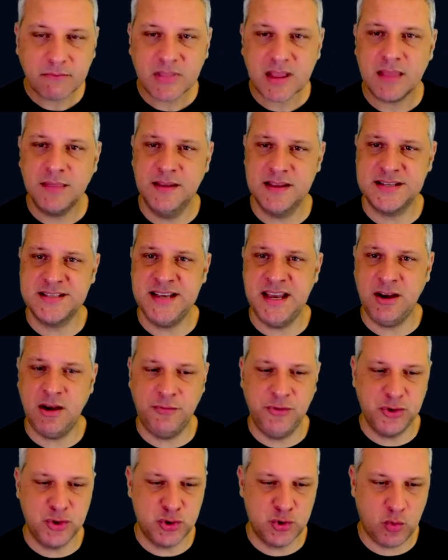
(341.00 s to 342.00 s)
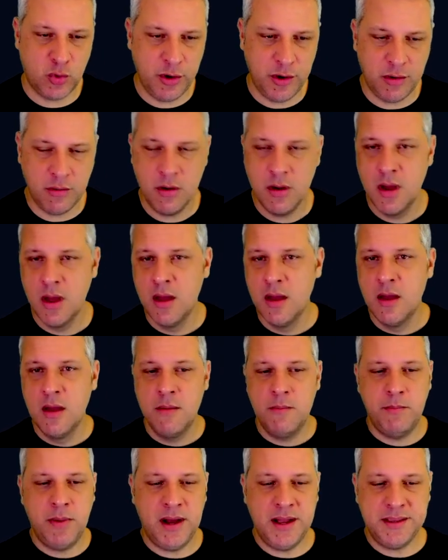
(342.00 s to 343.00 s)
the sake of the tutorial,
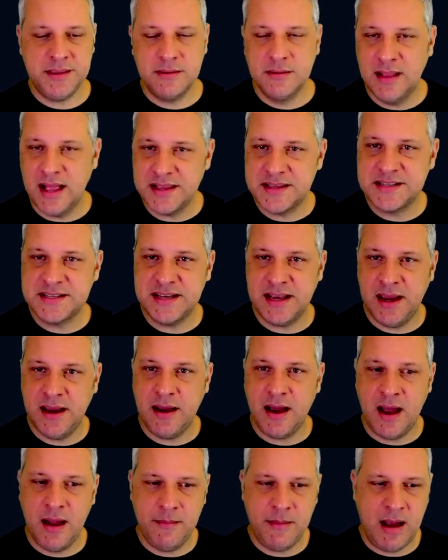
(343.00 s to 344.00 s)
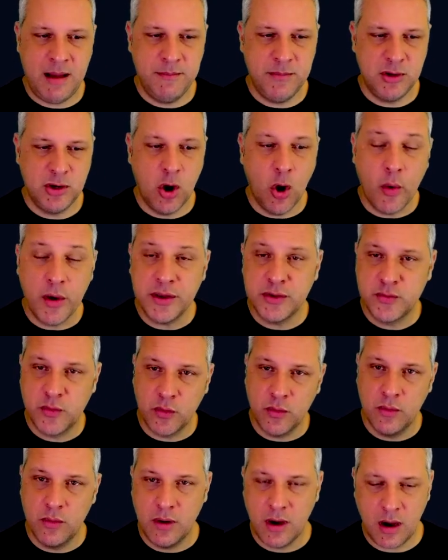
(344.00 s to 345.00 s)
but let's say I'm going
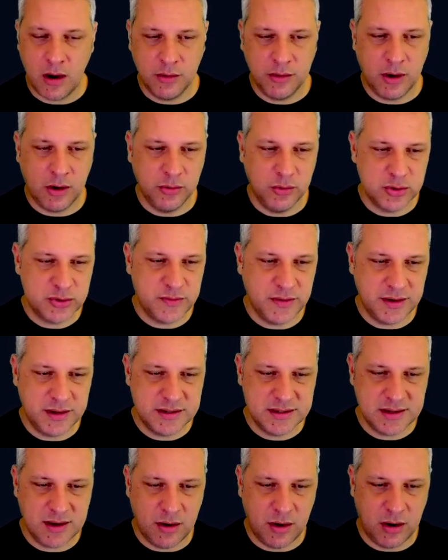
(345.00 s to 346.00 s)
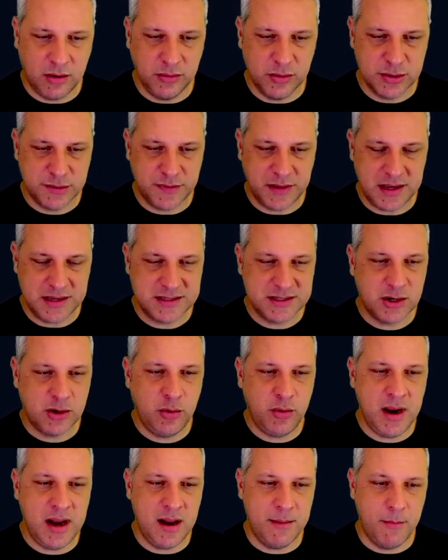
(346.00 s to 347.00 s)
through all those things.
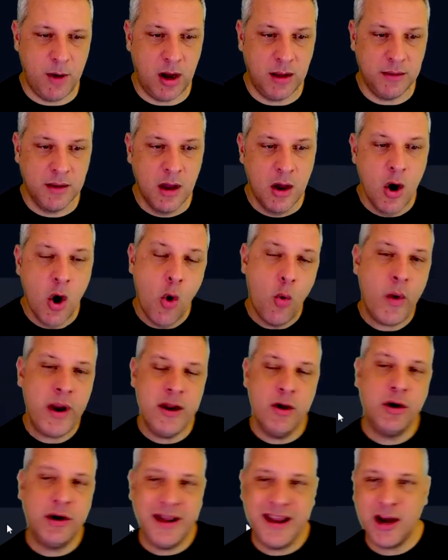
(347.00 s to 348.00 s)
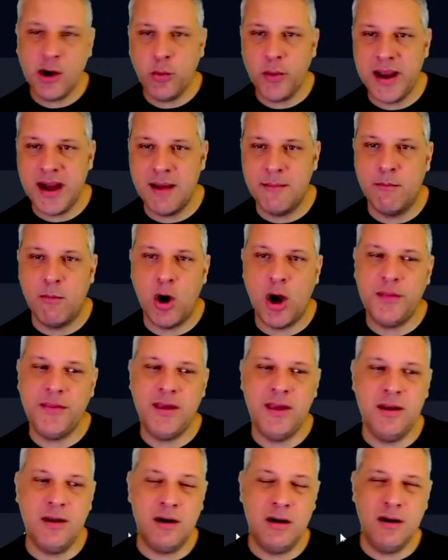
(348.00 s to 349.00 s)
Create a mod. When you click create a mod
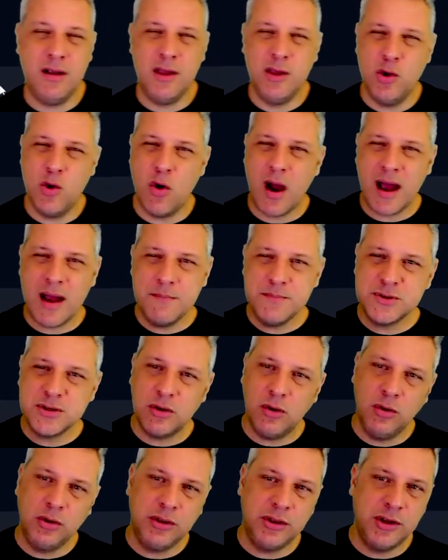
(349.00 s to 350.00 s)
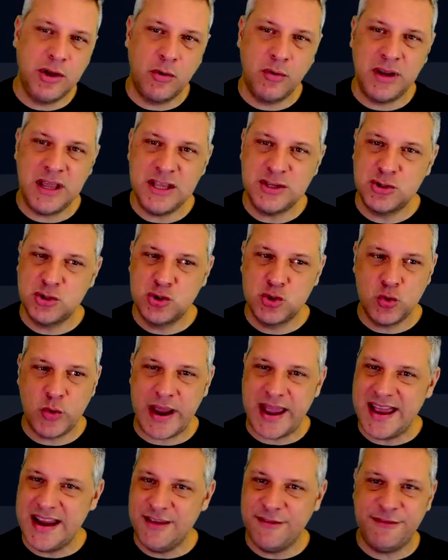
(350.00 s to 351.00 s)
here, you absolutely don't need to do
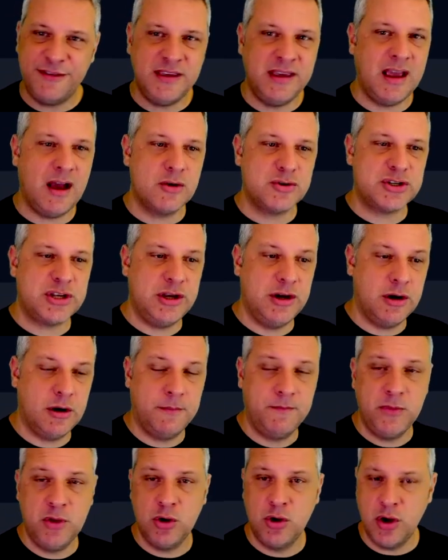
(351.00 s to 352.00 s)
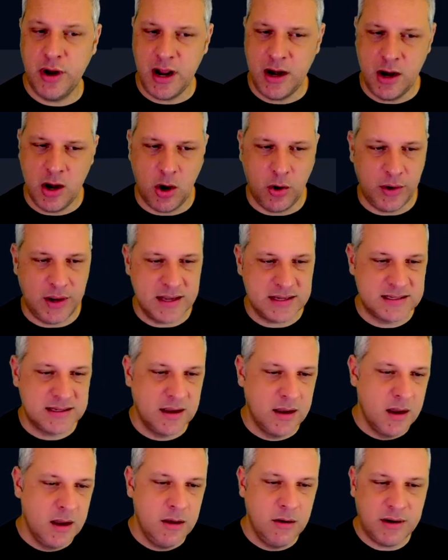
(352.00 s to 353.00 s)
anything else here. You're gonna notice,
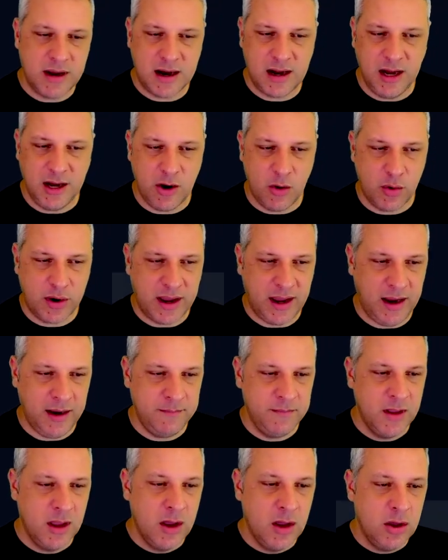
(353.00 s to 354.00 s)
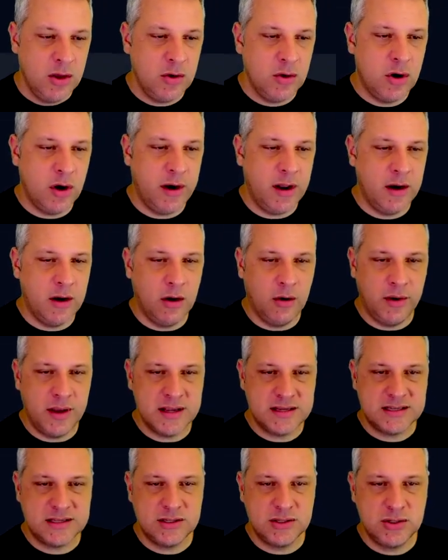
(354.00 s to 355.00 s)
you can click OK. You're gonna
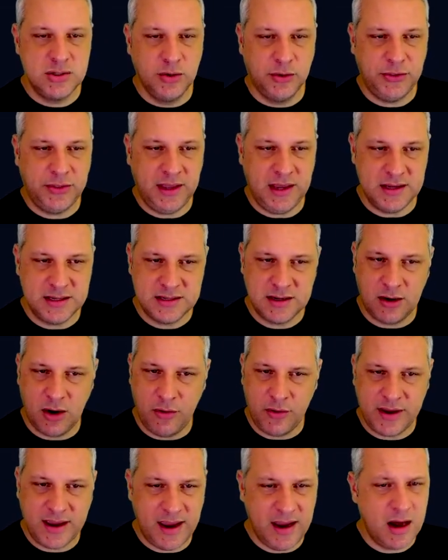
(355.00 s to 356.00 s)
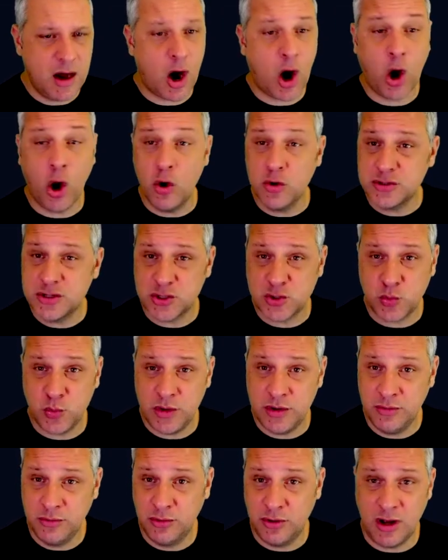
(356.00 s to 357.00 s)
notice two things. Click OK, close this
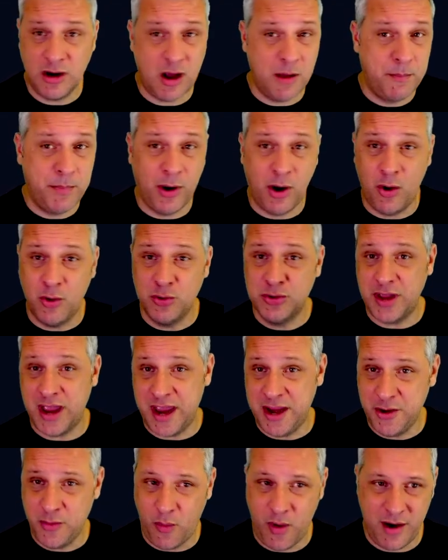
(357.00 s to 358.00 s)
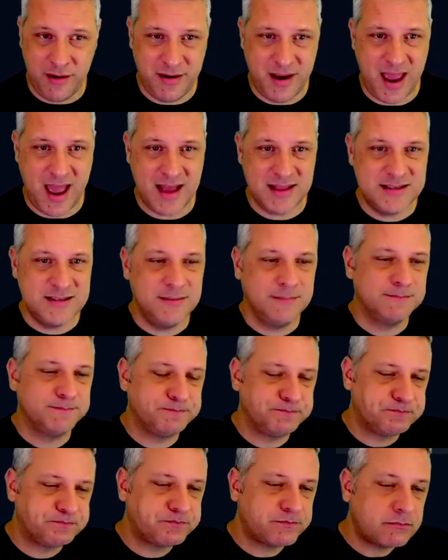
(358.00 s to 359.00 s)
window, do not upload anywhere yet.
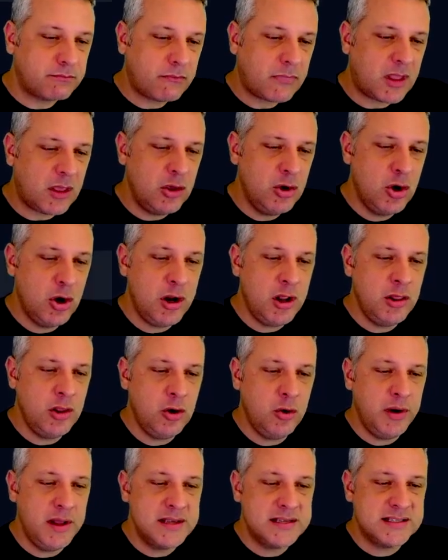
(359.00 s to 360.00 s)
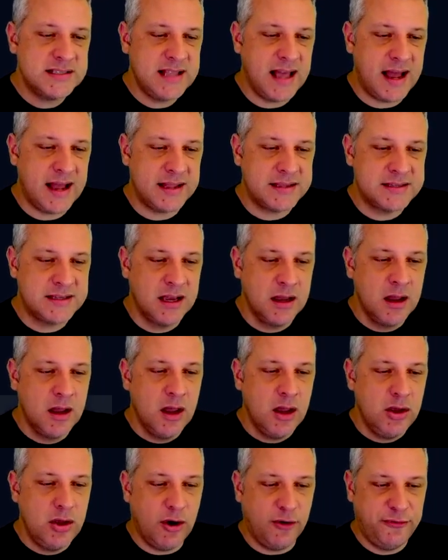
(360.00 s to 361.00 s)
You're gonna notice that
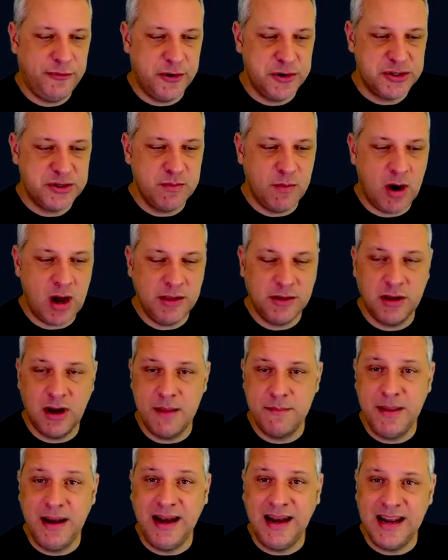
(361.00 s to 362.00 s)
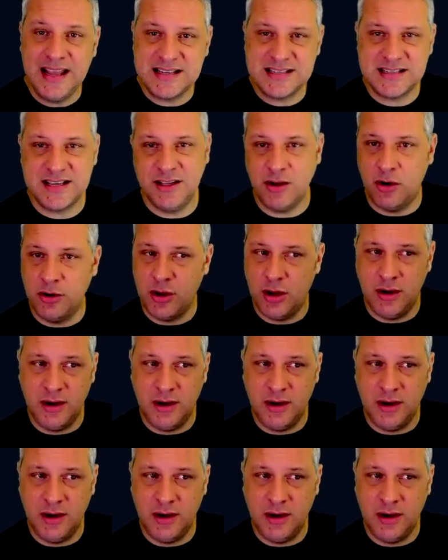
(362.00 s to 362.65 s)
your first mod gonna be listed on your